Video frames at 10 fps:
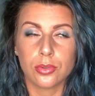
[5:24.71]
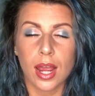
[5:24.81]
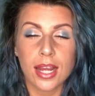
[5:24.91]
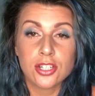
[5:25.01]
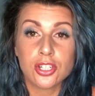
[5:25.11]

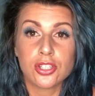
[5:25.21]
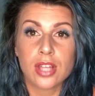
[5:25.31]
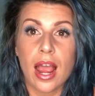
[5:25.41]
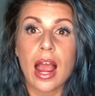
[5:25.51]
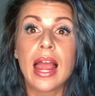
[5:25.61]

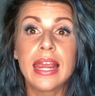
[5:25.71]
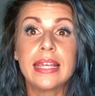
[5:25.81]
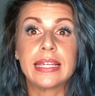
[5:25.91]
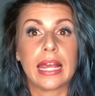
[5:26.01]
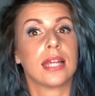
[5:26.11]
I
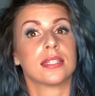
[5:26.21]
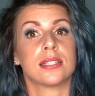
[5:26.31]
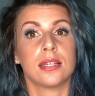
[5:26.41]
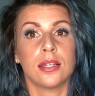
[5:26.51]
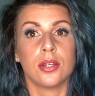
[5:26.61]
get
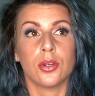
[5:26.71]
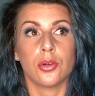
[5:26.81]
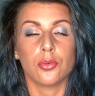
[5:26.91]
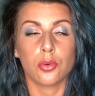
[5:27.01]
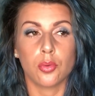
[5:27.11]

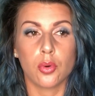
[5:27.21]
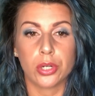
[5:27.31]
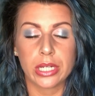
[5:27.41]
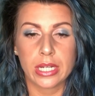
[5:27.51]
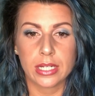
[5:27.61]

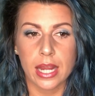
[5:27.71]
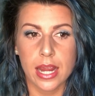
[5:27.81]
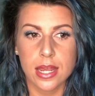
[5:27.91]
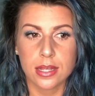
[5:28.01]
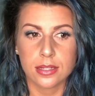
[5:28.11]
rewarded
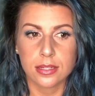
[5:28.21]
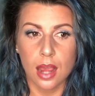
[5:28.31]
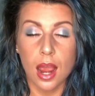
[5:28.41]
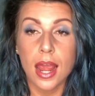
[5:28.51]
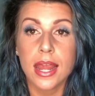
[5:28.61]
and
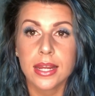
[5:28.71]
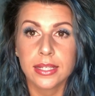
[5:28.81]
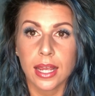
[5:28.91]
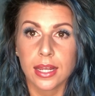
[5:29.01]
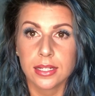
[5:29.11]
I
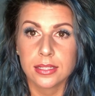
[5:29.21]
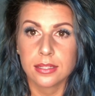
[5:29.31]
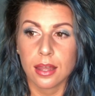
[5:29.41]
get